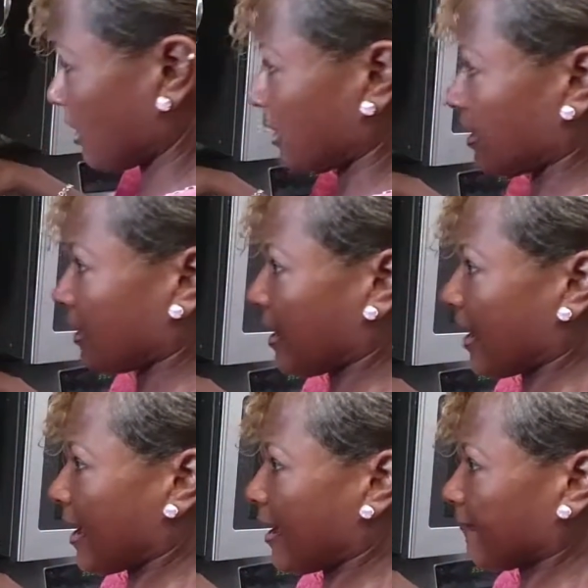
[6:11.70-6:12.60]
a
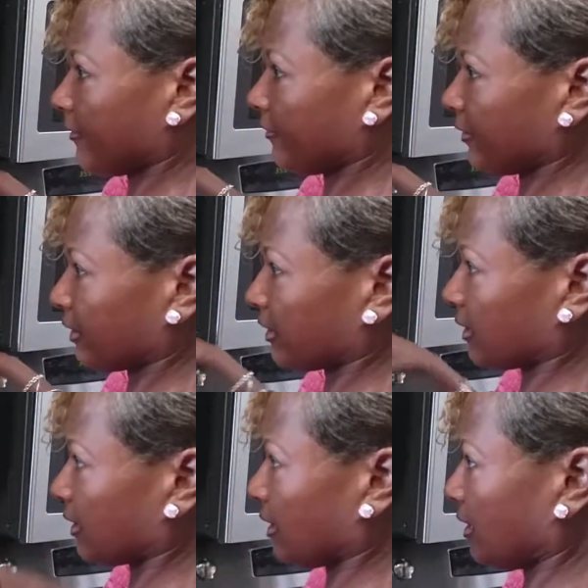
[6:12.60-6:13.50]
half of a
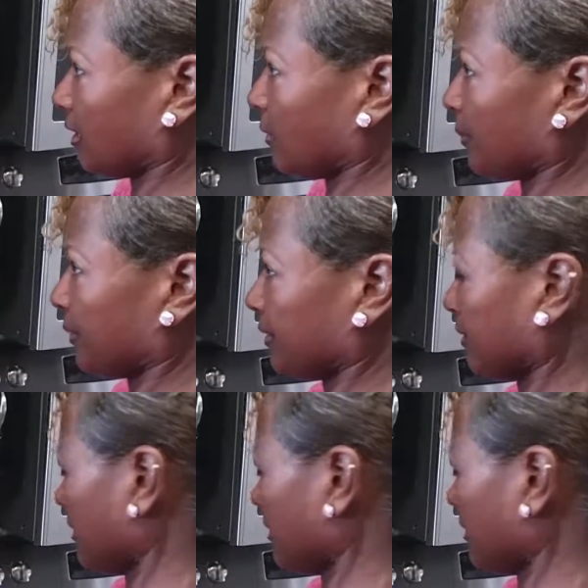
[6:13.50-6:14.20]
cup